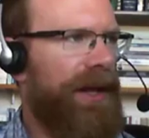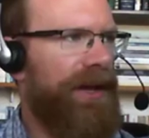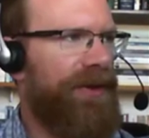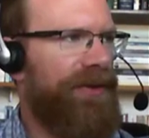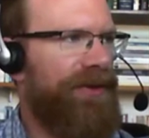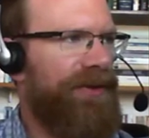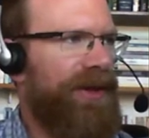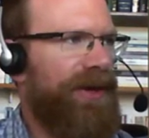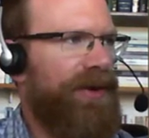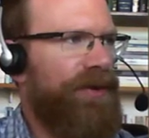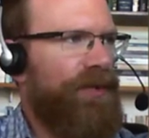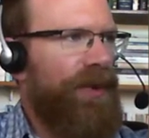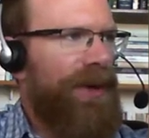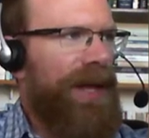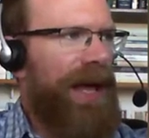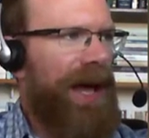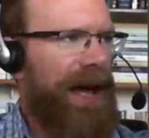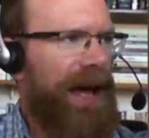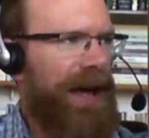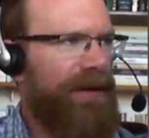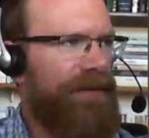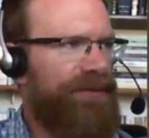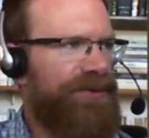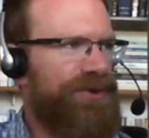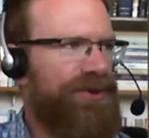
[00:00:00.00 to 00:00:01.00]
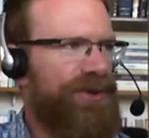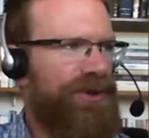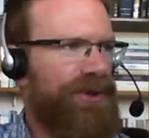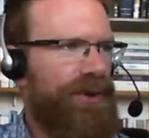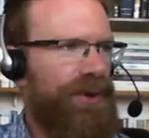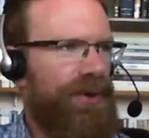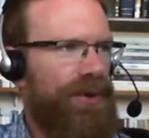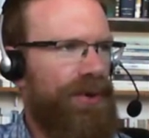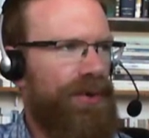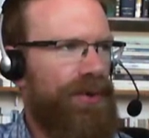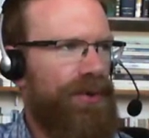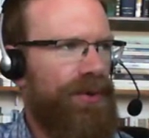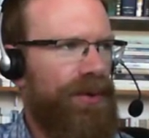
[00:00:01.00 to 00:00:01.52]
Then we have
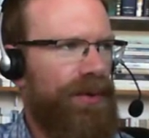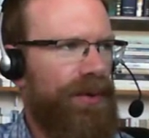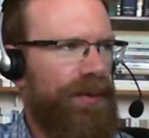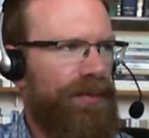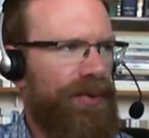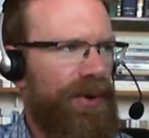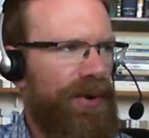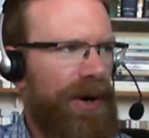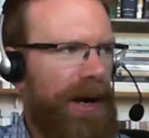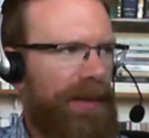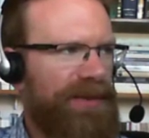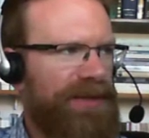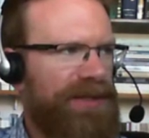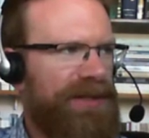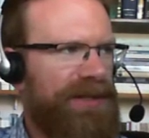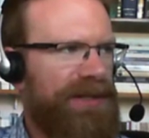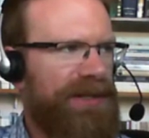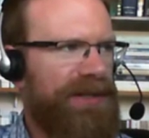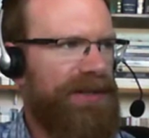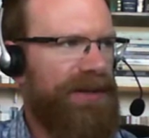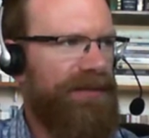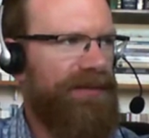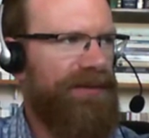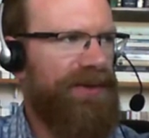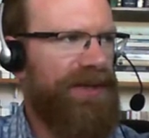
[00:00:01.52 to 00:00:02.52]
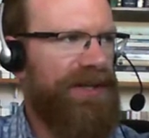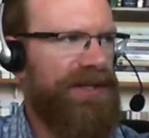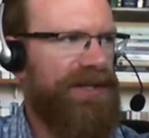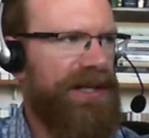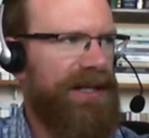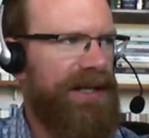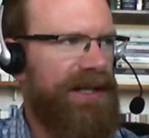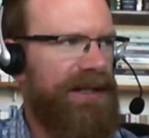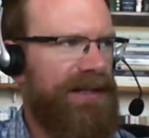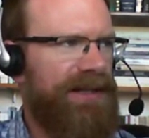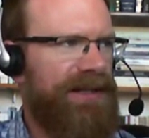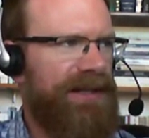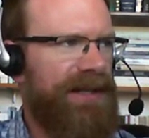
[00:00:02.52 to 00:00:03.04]
two promises of
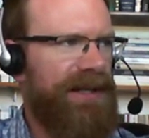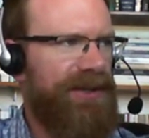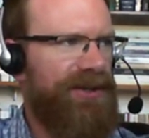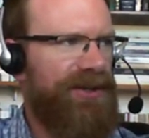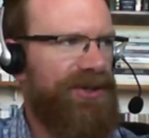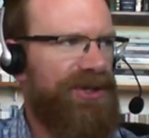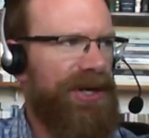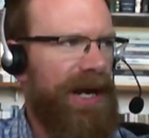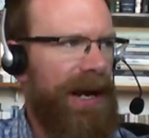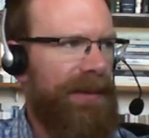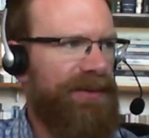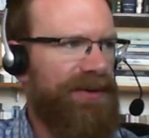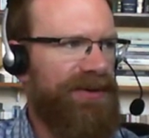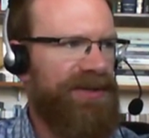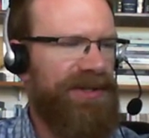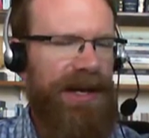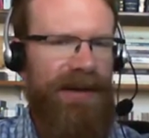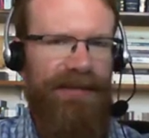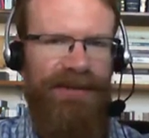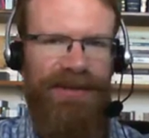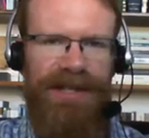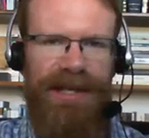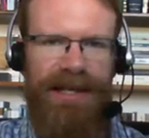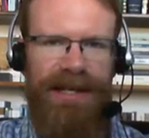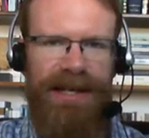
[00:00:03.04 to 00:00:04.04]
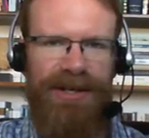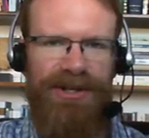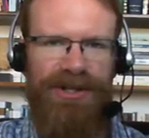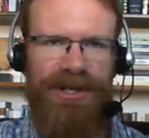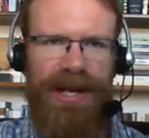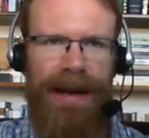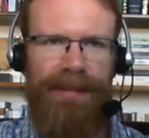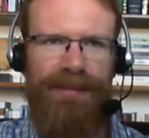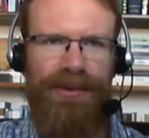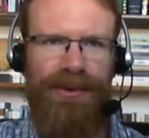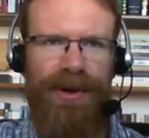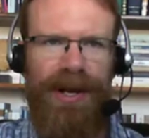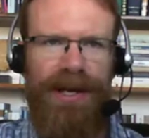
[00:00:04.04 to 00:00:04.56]
descendants in chapter 17 and
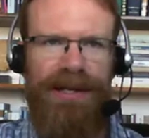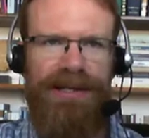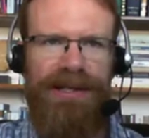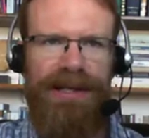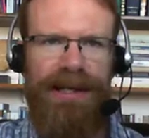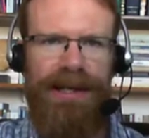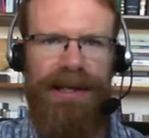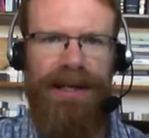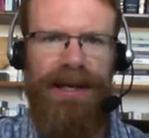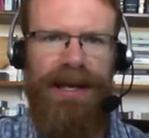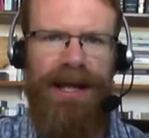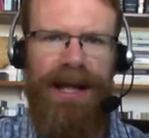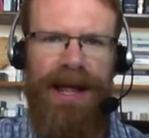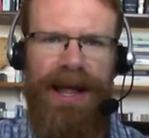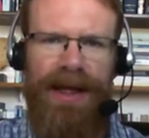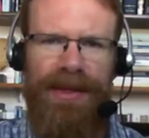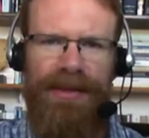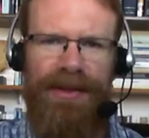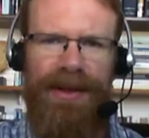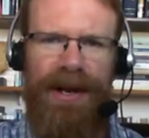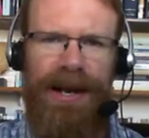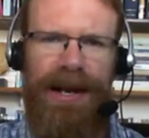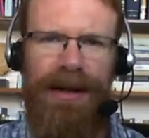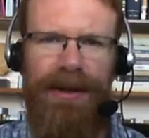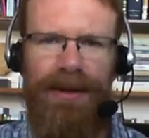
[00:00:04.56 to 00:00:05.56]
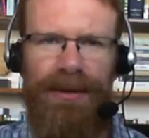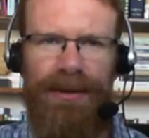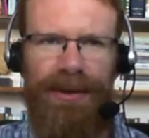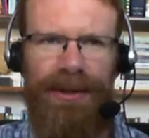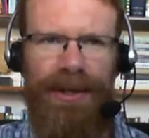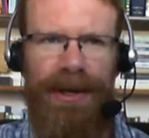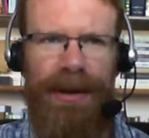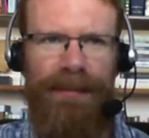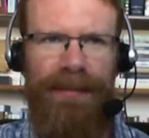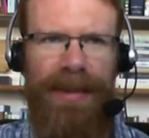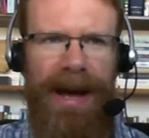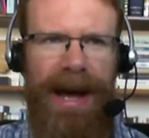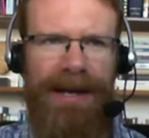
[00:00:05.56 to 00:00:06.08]
chapter 18 that I'll
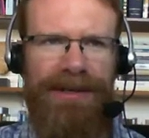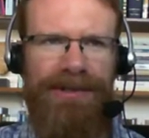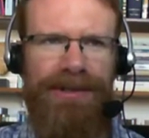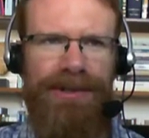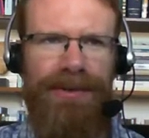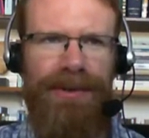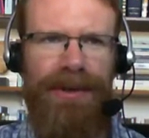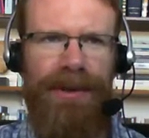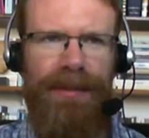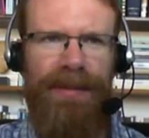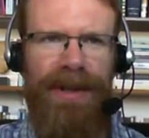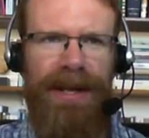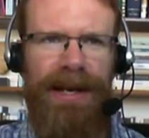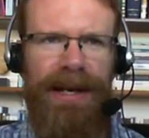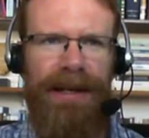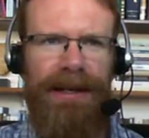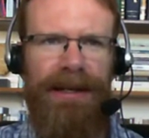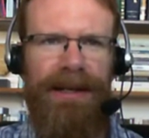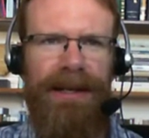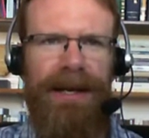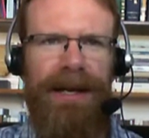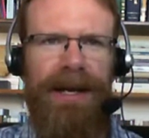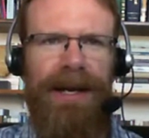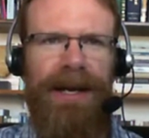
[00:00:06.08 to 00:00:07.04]
come back to in a minute.